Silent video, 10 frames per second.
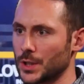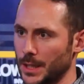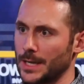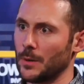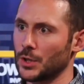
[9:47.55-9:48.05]
sitting
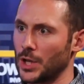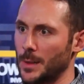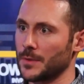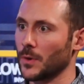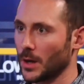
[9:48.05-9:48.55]
down with
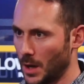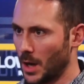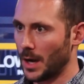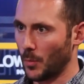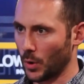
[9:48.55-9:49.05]
James for
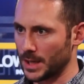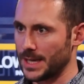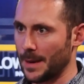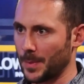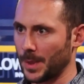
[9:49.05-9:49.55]
a more
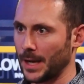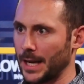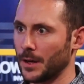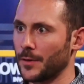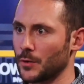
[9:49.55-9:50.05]
in-depth
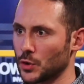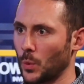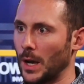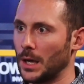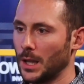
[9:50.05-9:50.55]
interview as
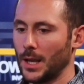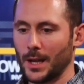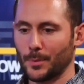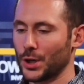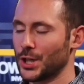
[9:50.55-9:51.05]
well.
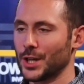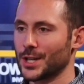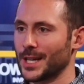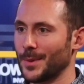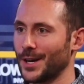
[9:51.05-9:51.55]
Appreciate just
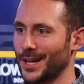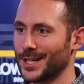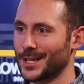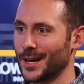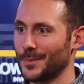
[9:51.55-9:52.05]
coming on and
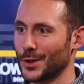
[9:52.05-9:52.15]
starting up the